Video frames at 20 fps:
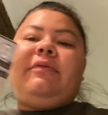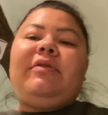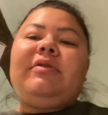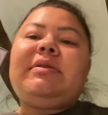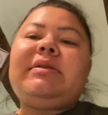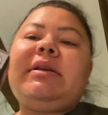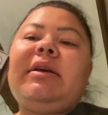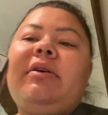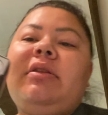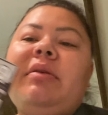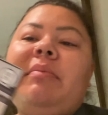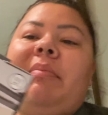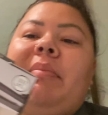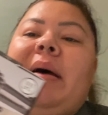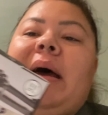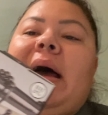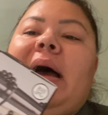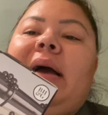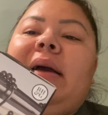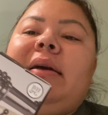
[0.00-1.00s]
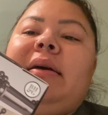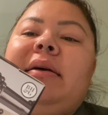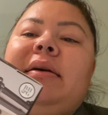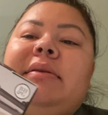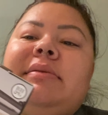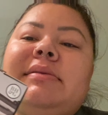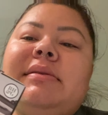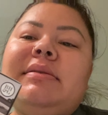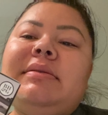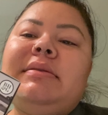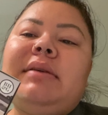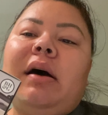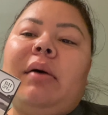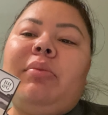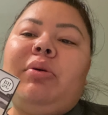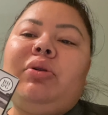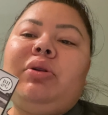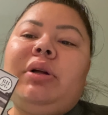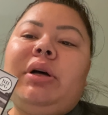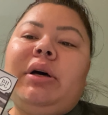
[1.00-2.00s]
you see on the back, it's a
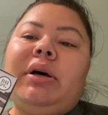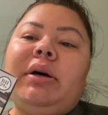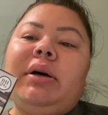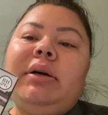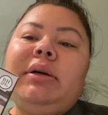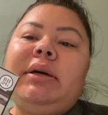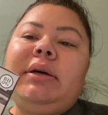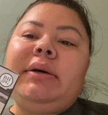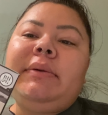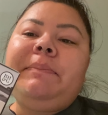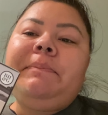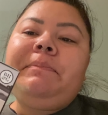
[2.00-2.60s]
double hook.